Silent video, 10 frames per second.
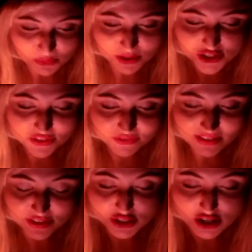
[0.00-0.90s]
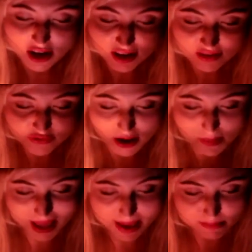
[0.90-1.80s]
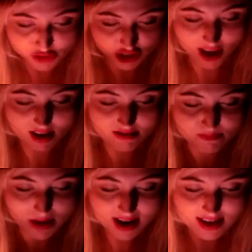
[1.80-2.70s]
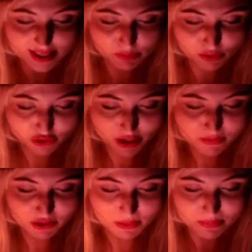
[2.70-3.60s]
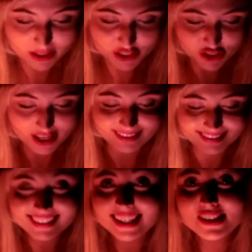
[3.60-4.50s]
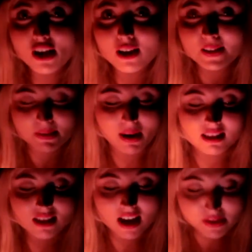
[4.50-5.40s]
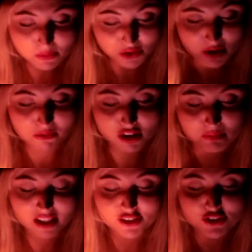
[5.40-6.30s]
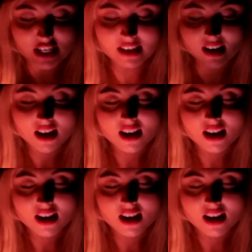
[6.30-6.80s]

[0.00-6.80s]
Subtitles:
What's your favorite song from MJ? Mine is Smooth Criminal and Billie Jean. That is awesome. I love Smooth Criminal and Billie Jean.